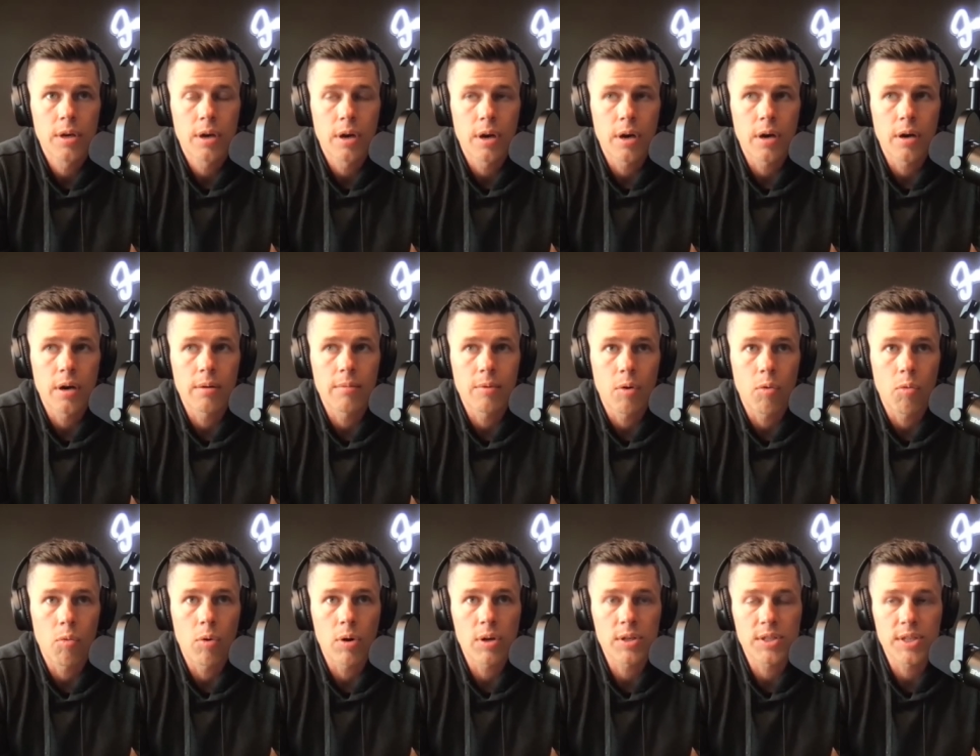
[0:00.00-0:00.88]

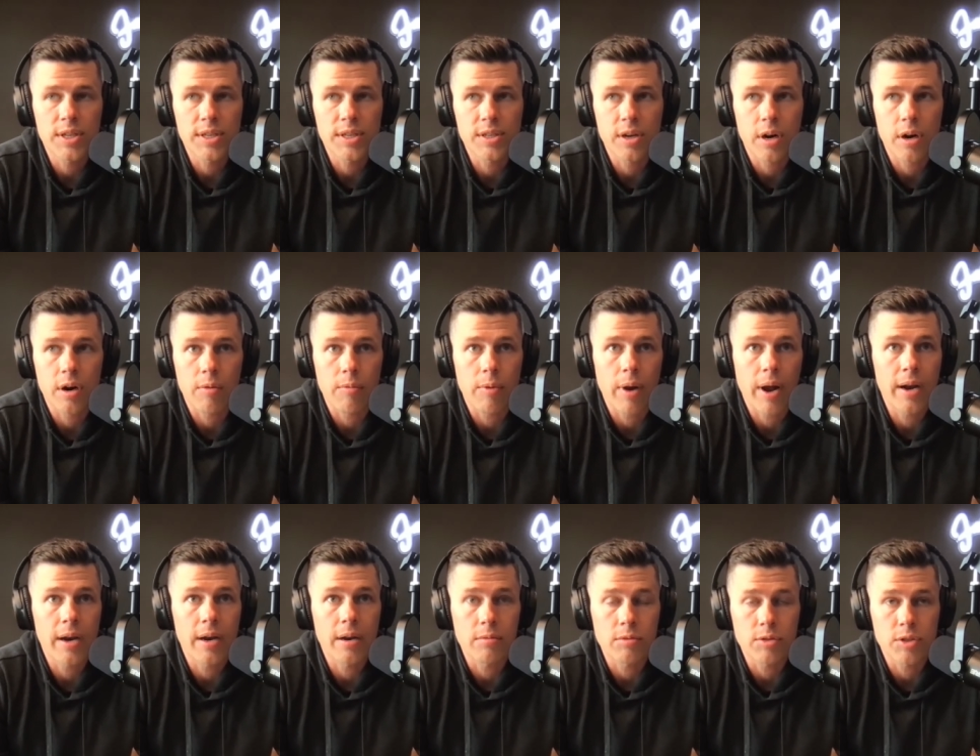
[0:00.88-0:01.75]
Once I started
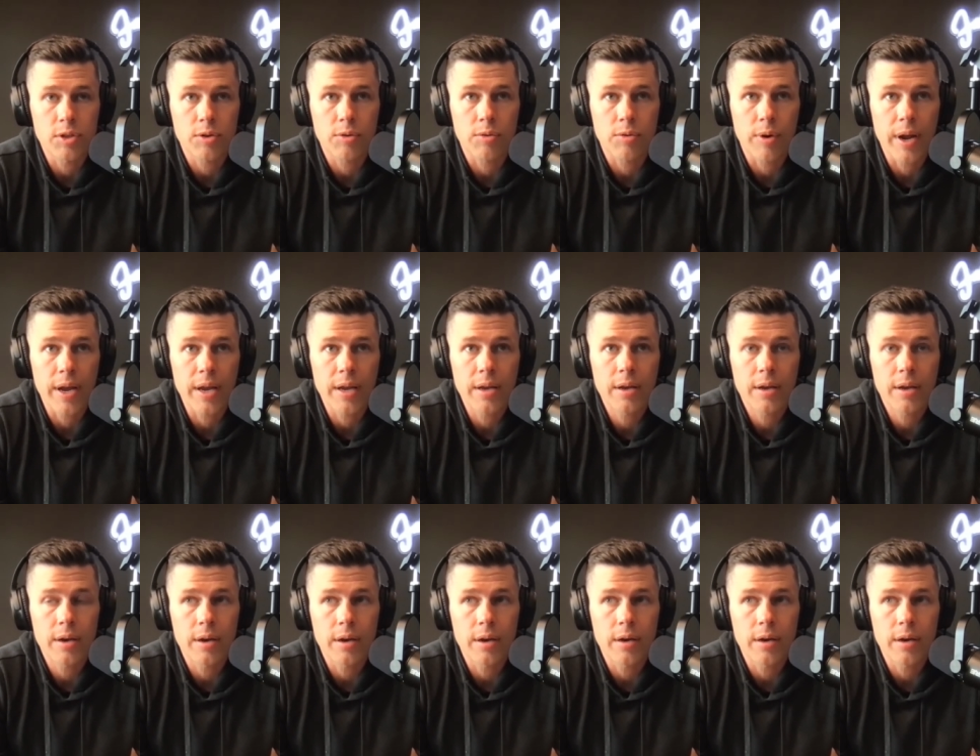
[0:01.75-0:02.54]
writing, it was great.